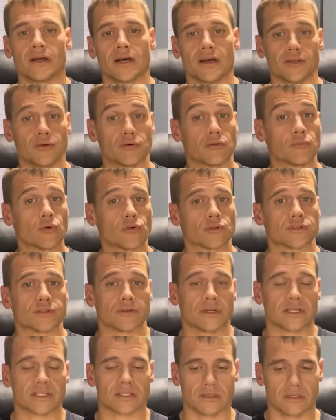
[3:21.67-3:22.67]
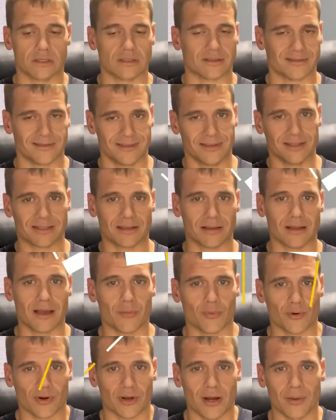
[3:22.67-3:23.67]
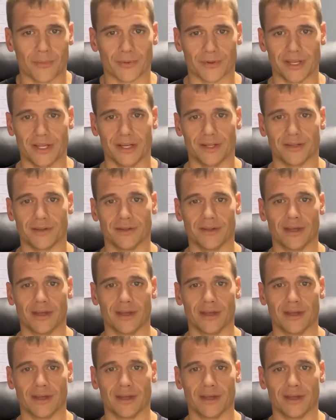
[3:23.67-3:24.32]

you are more stressed. And it's a lot more complicated than